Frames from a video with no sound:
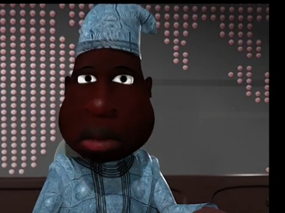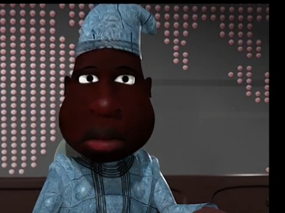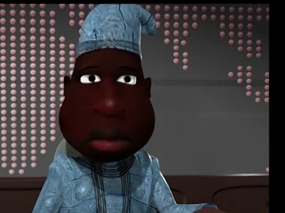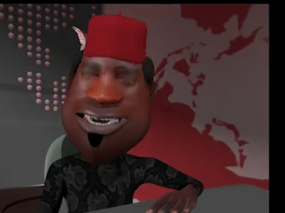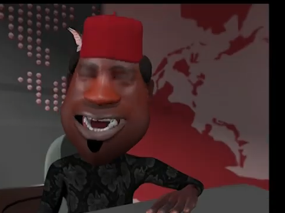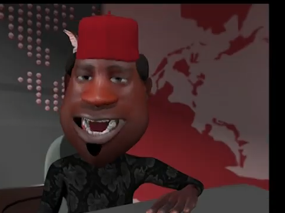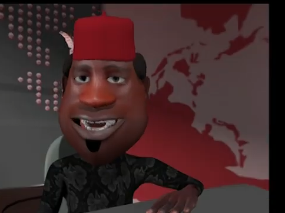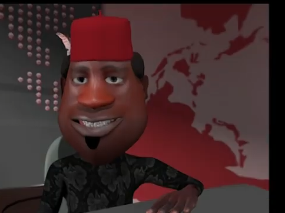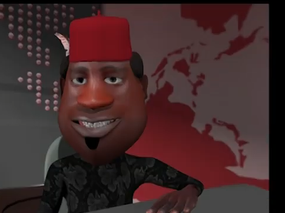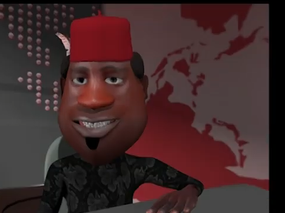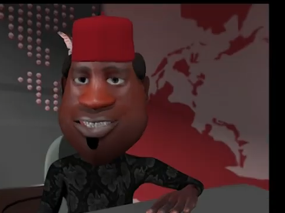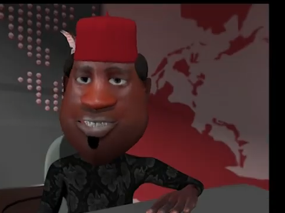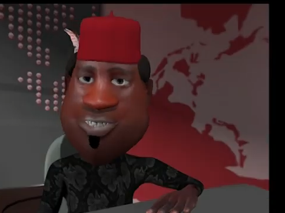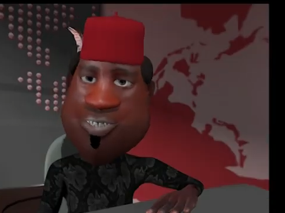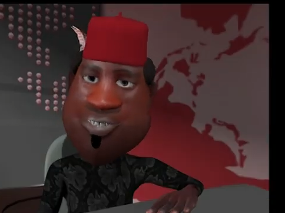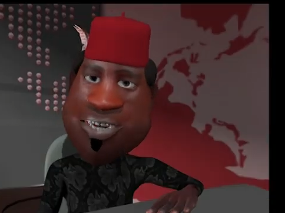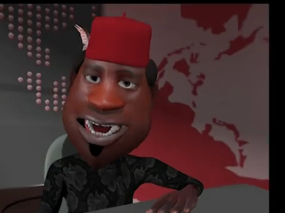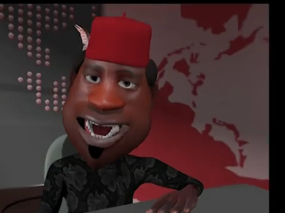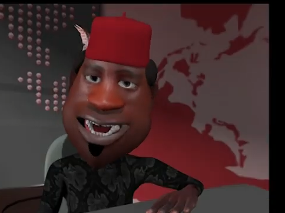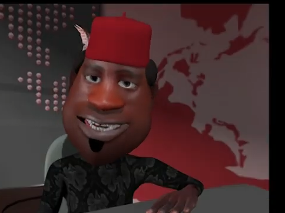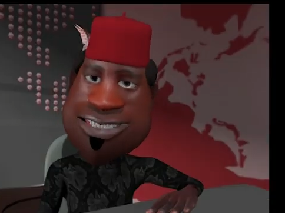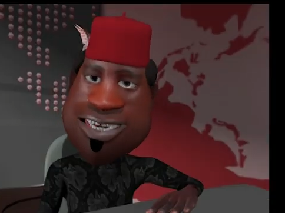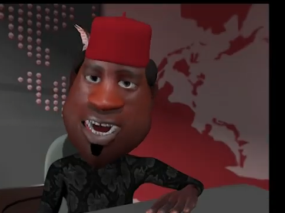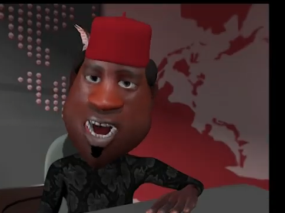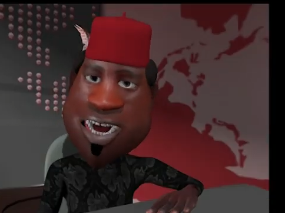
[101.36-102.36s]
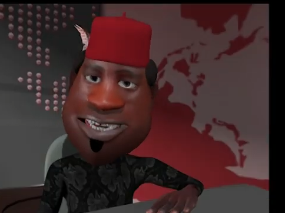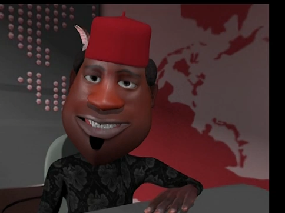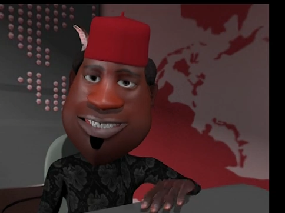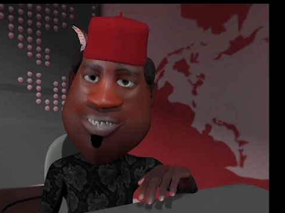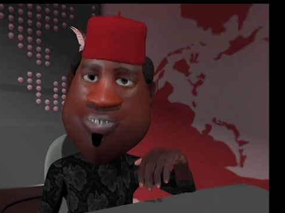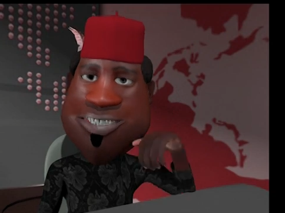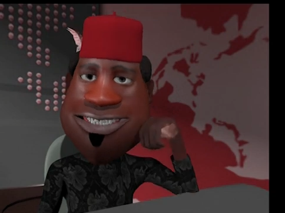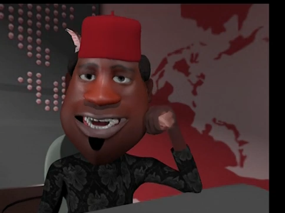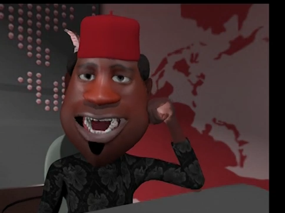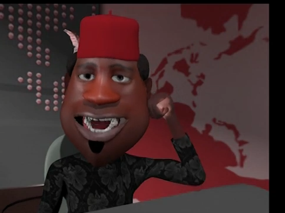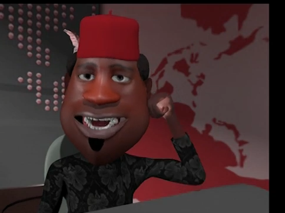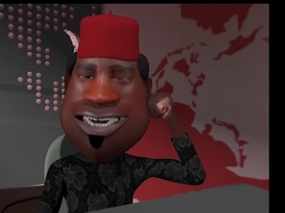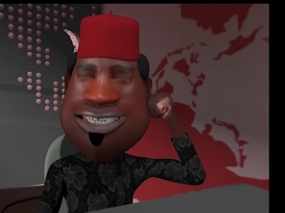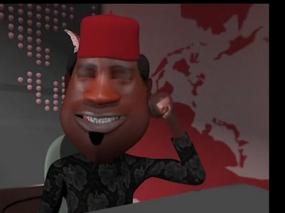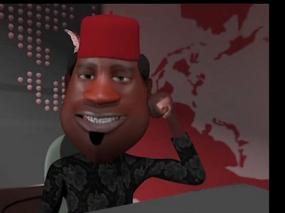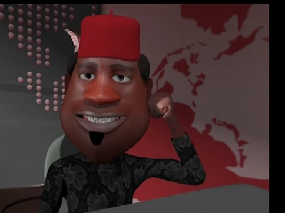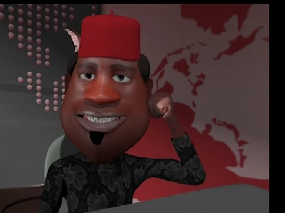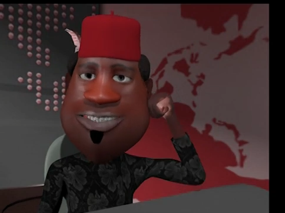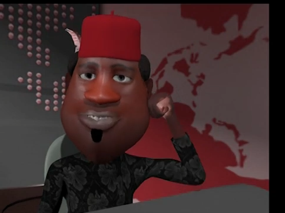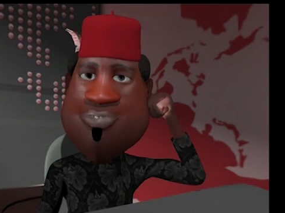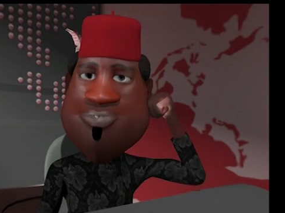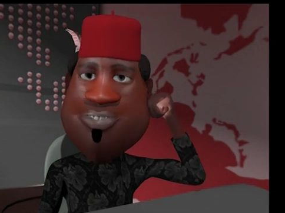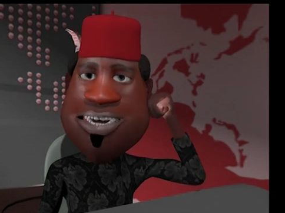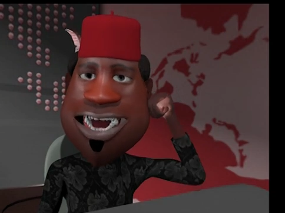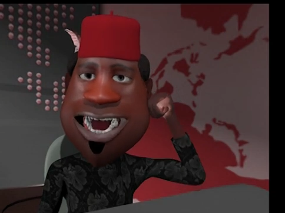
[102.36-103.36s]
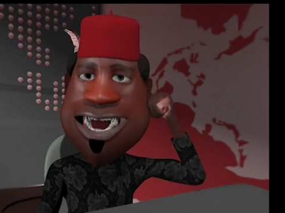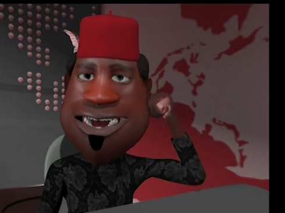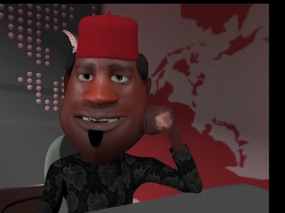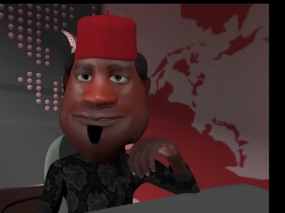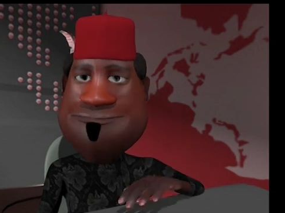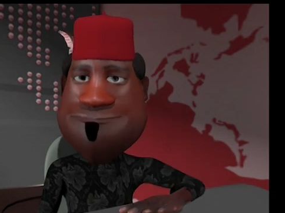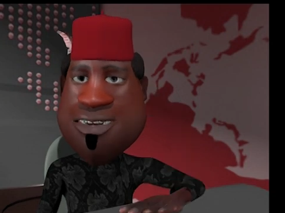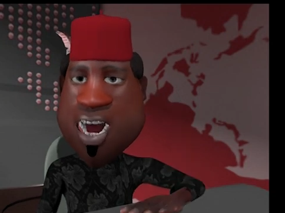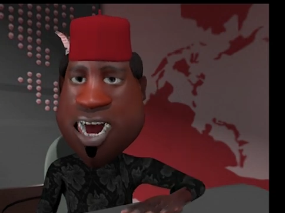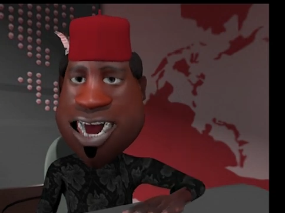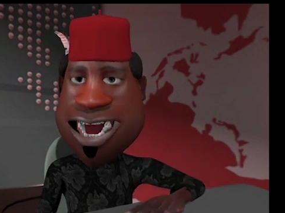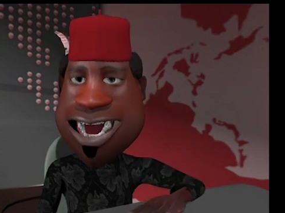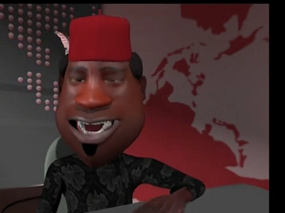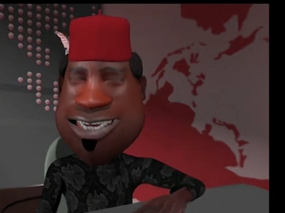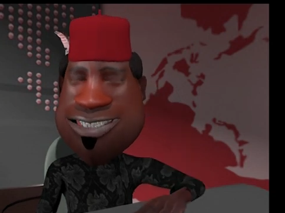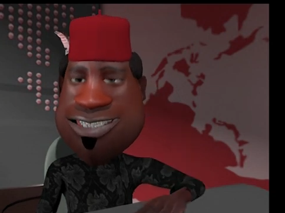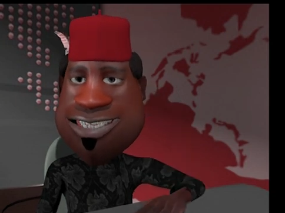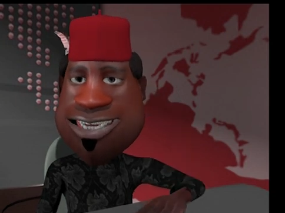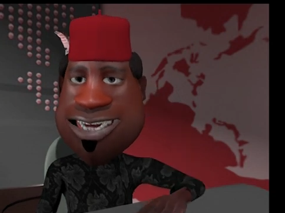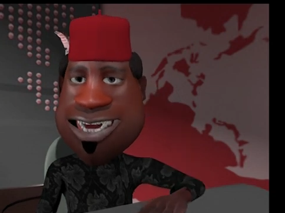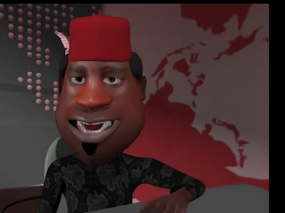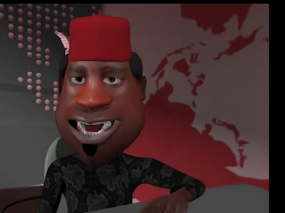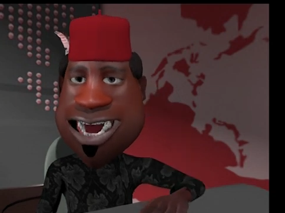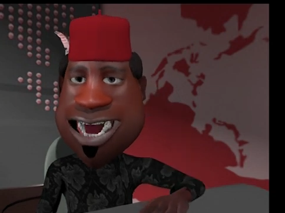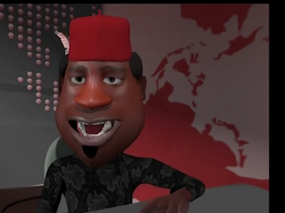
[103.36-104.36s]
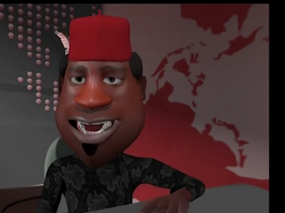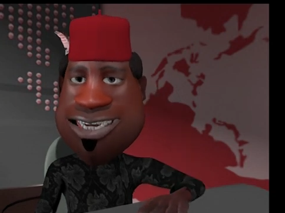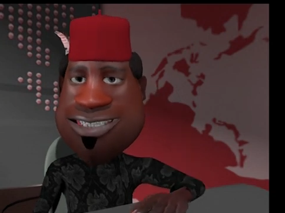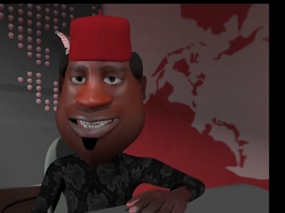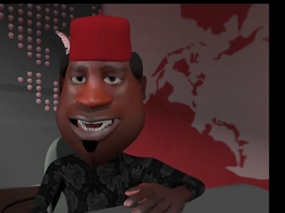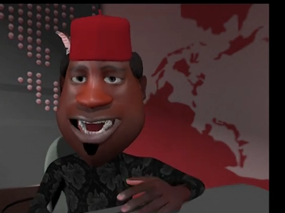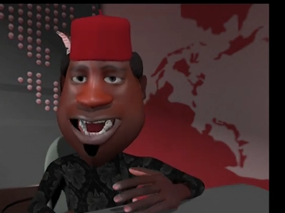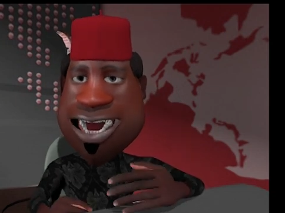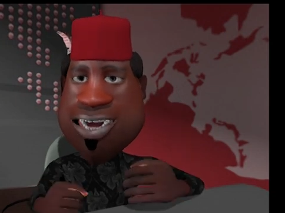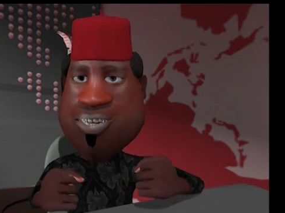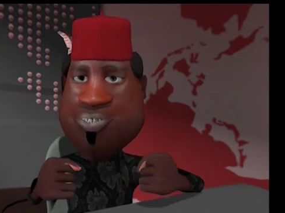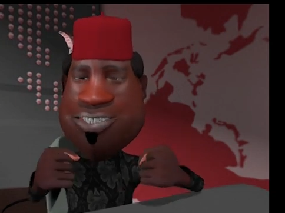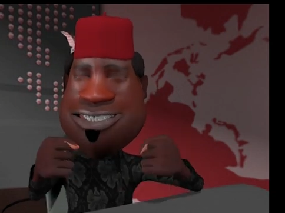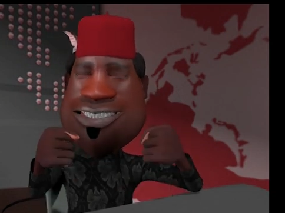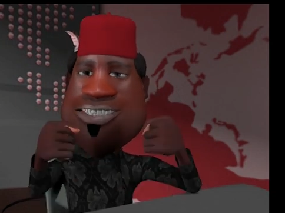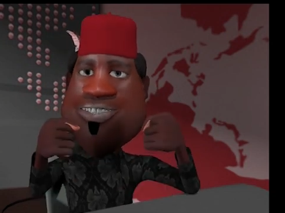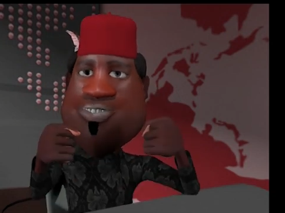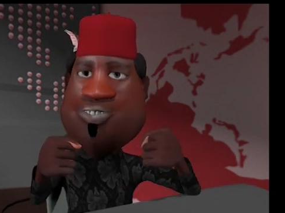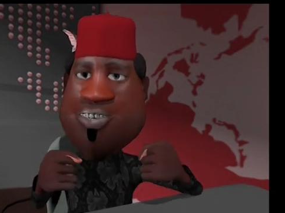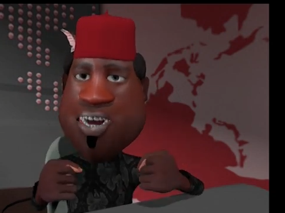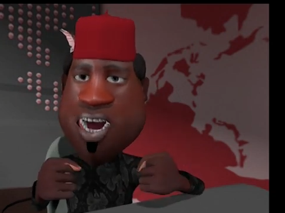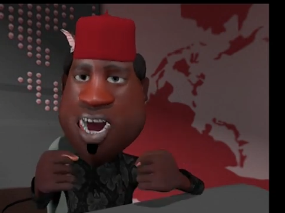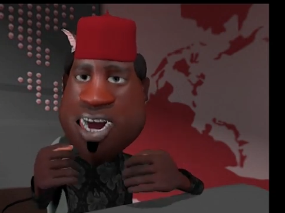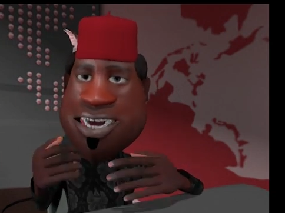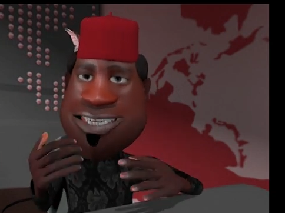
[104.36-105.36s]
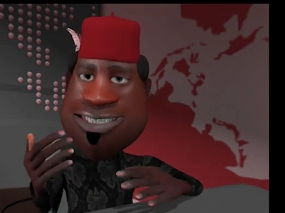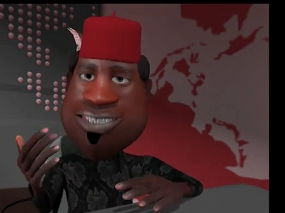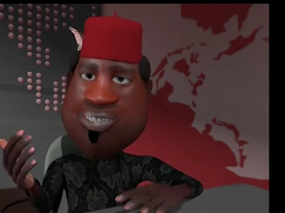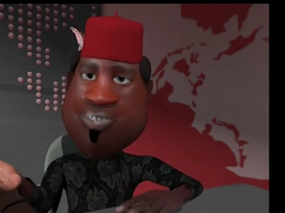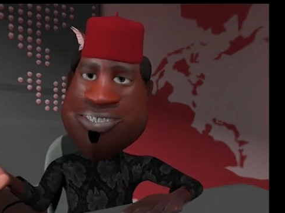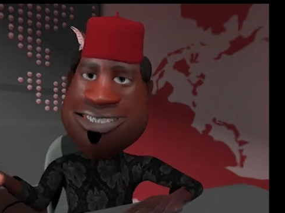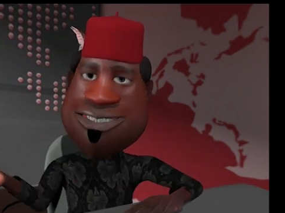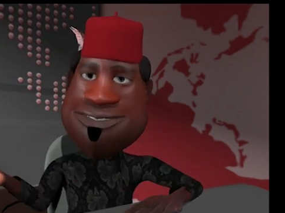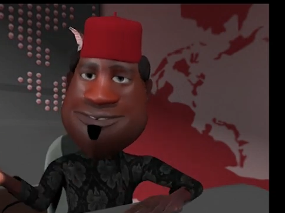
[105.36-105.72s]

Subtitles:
That is where you will hear the truth about Nigeria that will shock you,